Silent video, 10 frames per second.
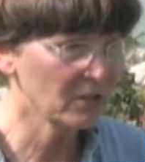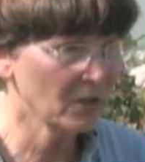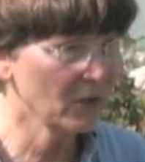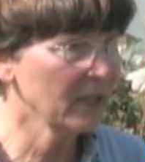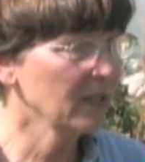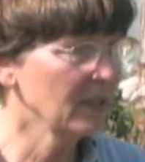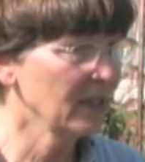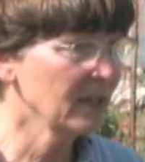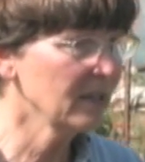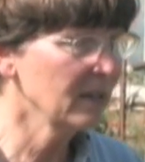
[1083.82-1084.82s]
growing
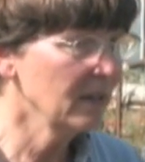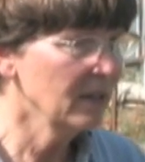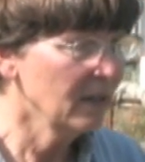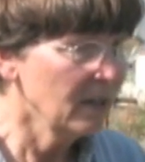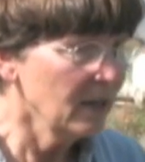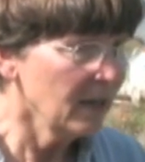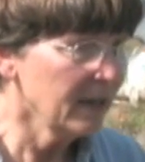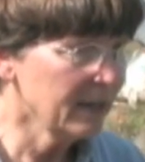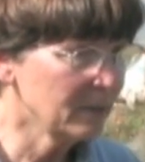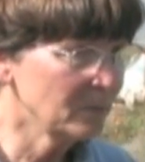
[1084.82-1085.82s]
again.
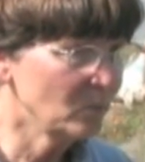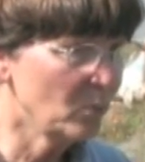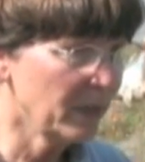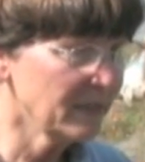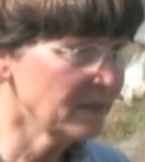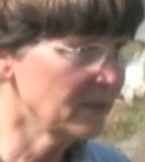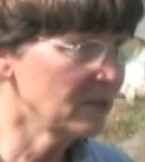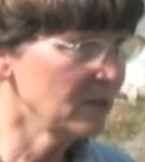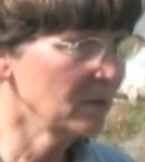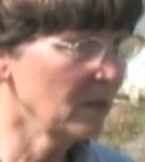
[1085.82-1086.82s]

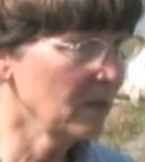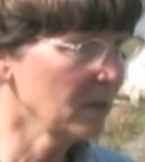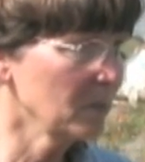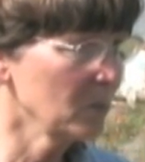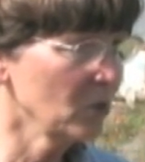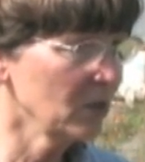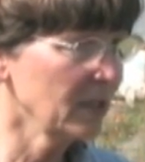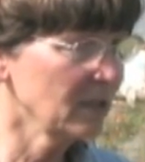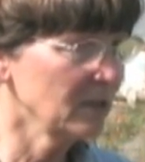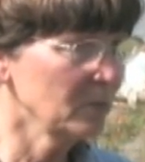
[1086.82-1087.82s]
Pests are more
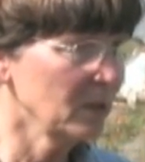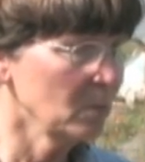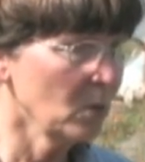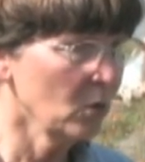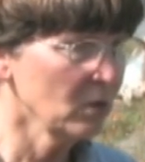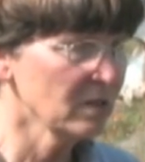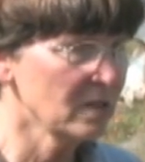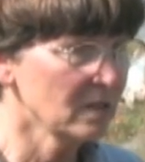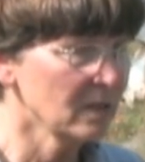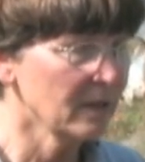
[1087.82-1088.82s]
likely to be moles
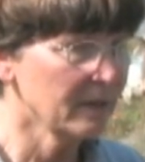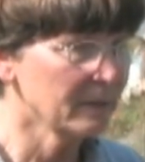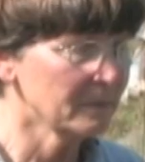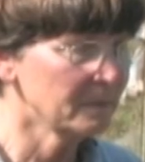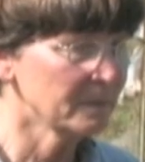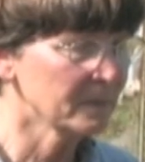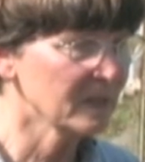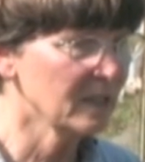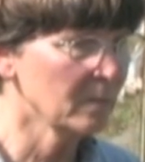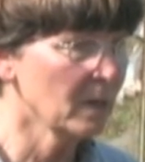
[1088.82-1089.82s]
and
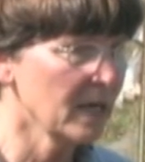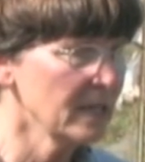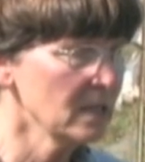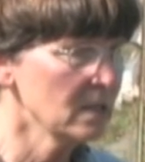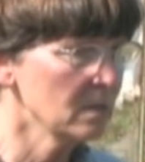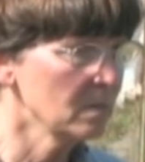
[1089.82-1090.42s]
mice.